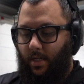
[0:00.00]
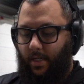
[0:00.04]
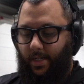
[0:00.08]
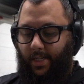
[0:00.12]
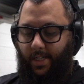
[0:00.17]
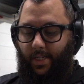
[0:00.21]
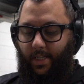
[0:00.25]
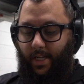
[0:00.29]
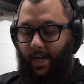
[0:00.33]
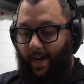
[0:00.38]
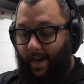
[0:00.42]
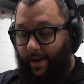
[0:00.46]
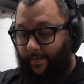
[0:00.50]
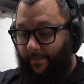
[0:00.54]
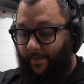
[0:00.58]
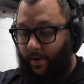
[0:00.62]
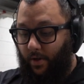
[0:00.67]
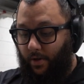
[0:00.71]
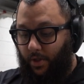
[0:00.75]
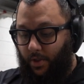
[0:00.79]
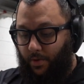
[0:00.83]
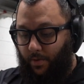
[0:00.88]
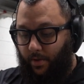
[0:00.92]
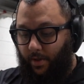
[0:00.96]
Slide
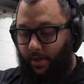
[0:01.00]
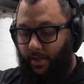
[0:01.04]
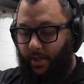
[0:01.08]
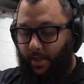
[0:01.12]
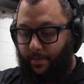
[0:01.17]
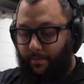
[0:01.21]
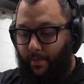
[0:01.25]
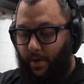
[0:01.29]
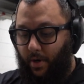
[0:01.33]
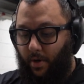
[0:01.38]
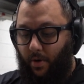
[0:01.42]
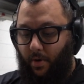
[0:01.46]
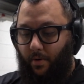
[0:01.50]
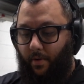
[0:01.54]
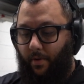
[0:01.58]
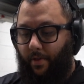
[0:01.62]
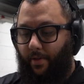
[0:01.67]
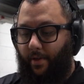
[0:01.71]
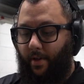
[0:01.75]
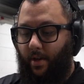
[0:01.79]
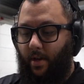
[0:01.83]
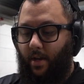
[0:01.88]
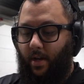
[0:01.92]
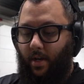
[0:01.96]
feels really smooth.
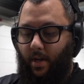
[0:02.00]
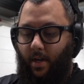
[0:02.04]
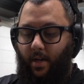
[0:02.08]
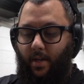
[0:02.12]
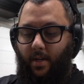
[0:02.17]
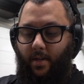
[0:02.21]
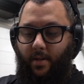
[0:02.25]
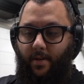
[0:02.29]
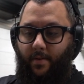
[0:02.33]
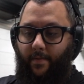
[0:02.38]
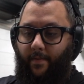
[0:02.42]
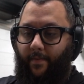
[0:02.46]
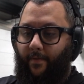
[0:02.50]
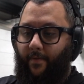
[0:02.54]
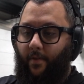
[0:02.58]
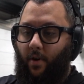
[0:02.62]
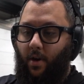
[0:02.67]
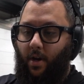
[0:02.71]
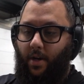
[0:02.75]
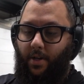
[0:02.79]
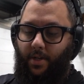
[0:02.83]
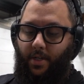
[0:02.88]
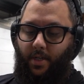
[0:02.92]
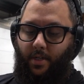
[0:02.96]

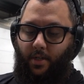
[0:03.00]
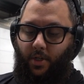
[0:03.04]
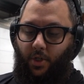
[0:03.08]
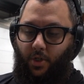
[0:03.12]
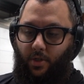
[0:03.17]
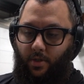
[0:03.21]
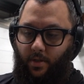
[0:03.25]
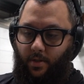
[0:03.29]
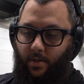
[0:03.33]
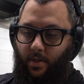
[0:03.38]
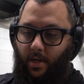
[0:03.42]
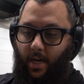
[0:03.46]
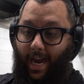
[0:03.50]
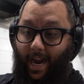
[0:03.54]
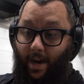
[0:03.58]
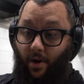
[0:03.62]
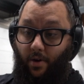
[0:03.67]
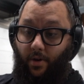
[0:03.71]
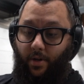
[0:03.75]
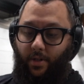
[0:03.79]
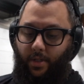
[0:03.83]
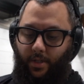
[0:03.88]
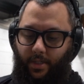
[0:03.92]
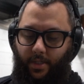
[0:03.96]
Front
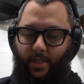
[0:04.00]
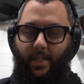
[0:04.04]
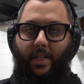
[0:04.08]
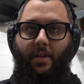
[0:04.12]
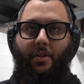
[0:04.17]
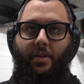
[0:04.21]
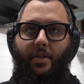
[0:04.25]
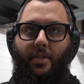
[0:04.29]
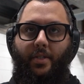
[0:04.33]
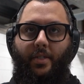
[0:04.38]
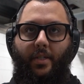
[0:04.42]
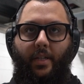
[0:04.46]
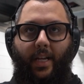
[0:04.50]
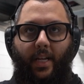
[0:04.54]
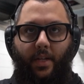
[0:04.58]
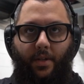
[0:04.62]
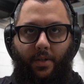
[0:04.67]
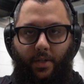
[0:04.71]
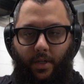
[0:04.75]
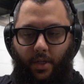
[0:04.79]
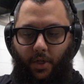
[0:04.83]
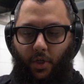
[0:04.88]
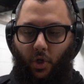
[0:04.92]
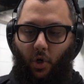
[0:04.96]
irons is easy
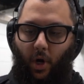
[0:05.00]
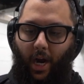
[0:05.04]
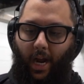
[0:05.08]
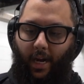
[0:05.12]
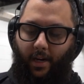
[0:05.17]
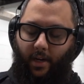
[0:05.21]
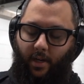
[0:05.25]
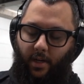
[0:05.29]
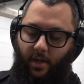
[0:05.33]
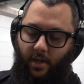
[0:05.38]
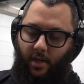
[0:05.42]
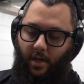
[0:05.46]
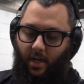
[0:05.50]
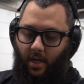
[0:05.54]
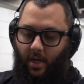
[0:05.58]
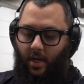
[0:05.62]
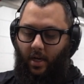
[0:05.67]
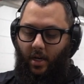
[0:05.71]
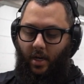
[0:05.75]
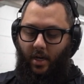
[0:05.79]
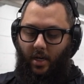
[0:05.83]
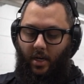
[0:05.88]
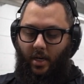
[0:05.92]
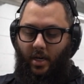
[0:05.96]
to track.
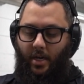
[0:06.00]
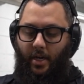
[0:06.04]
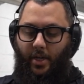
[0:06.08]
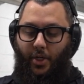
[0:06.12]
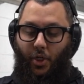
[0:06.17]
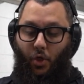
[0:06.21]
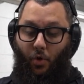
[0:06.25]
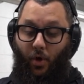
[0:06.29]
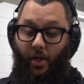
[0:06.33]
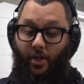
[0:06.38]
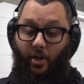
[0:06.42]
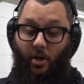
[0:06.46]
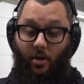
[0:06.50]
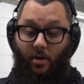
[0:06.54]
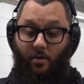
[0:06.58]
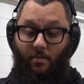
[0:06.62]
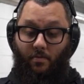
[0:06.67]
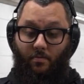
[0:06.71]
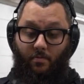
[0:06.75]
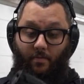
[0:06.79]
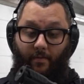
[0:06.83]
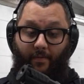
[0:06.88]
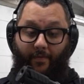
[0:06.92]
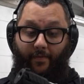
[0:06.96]
Trigger
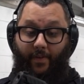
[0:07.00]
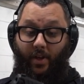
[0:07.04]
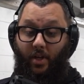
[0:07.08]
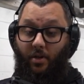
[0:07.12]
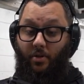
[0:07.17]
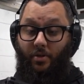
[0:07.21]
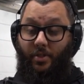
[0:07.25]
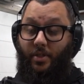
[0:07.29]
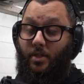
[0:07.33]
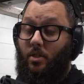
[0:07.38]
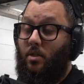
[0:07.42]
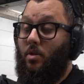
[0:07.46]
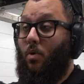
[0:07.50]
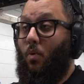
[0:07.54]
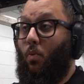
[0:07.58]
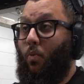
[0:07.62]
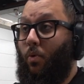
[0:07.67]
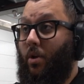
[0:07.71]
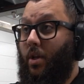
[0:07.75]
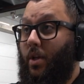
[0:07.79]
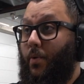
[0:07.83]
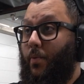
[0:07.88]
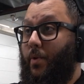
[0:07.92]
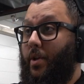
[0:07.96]
feels
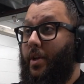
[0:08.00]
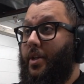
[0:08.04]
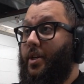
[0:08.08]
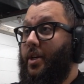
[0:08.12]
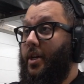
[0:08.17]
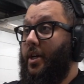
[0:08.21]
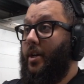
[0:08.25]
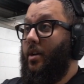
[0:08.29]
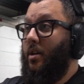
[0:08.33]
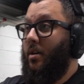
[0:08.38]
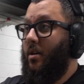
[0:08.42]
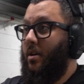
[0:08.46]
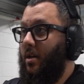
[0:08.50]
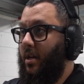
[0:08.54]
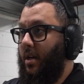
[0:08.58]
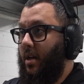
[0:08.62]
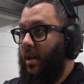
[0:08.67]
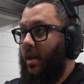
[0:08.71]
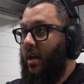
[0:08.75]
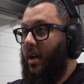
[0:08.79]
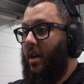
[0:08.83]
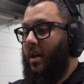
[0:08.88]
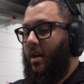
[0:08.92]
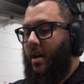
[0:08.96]
really, really good.
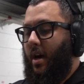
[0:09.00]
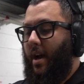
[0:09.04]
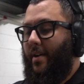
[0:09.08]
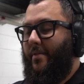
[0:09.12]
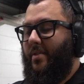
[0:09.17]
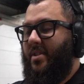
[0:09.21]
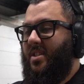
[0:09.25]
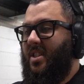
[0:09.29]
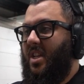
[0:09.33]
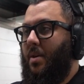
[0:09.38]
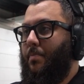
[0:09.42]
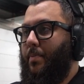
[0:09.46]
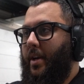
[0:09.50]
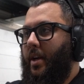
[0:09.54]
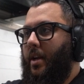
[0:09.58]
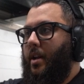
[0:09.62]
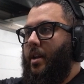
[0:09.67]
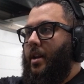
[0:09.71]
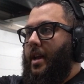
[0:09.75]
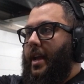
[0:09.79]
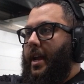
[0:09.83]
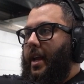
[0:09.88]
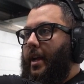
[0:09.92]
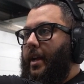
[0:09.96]
Obviously,
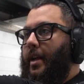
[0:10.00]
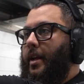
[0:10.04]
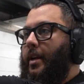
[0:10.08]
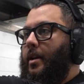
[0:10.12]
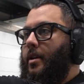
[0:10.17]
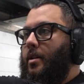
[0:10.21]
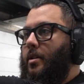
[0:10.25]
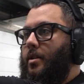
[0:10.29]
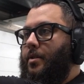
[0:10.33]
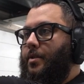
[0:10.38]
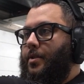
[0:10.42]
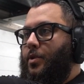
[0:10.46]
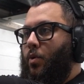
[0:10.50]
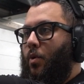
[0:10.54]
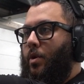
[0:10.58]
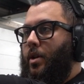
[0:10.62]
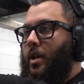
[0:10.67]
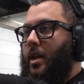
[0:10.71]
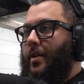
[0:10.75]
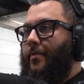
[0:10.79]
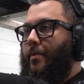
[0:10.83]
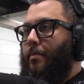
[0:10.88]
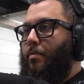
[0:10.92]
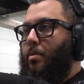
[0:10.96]
being a
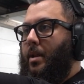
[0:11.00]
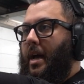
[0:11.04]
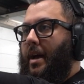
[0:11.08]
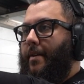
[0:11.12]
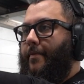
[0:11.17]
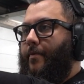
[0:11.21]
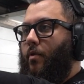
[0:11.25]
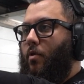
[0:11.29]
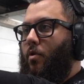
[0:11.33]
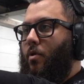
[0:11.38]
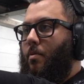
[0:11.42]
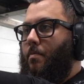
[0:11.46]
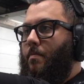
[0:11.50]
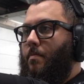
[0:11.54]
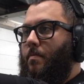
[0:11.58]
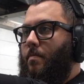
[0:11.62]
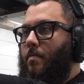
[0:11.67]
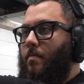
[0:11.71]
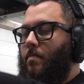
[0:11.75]
2011 platform,